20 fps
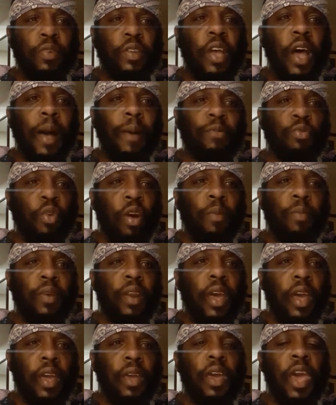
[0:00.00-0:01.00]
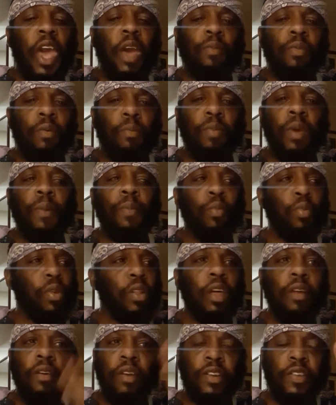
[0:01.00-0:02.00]
times where I've been at camp and people will
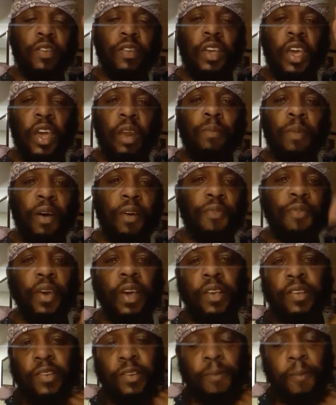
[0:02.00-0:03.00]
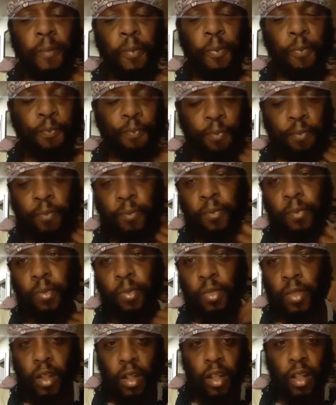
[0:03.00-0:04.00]
literally just get in my face,
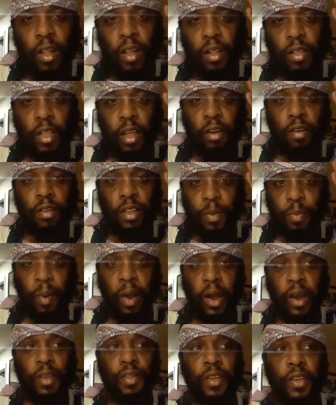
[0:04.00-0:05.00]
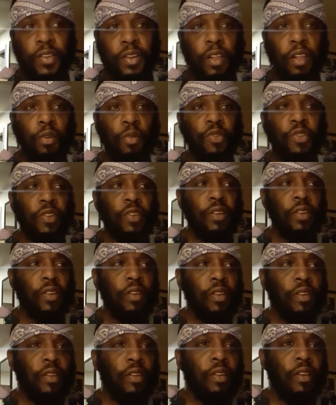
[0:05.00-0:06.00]
literally probably this close,
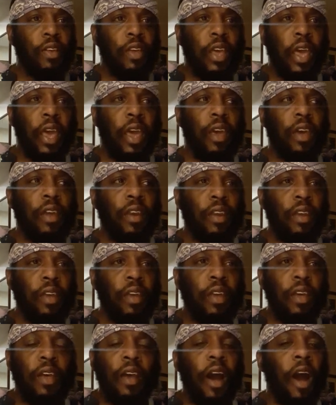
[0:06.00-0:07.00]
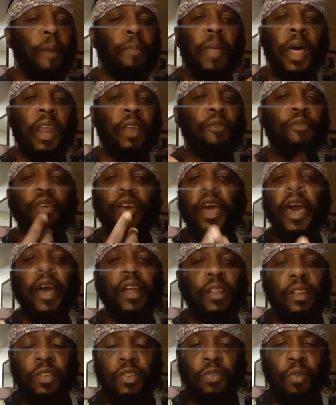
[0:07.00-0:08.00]
and I'm not even
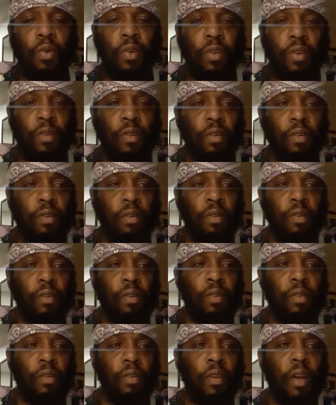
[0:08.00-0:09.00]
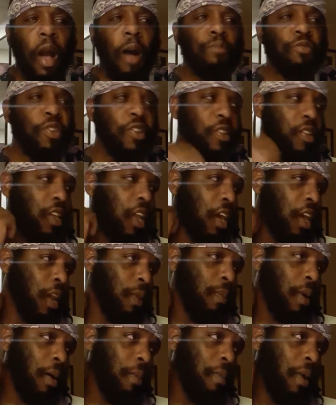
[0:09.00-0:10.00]
reacting to it. I'm just thinking in
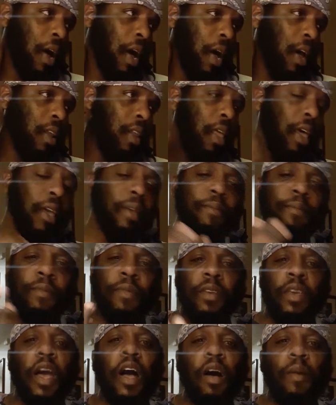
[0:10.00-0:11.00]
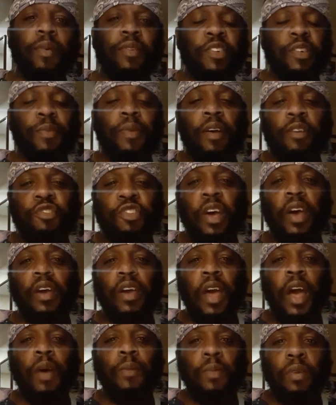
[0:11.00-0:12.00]
my mind like, Yahweh Shemi Shai
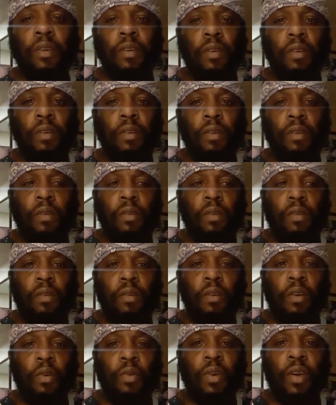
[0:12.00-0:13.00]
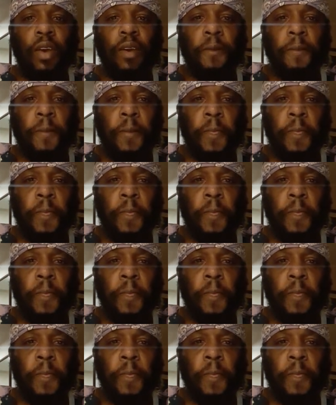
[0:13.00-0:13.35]
got me. Okay,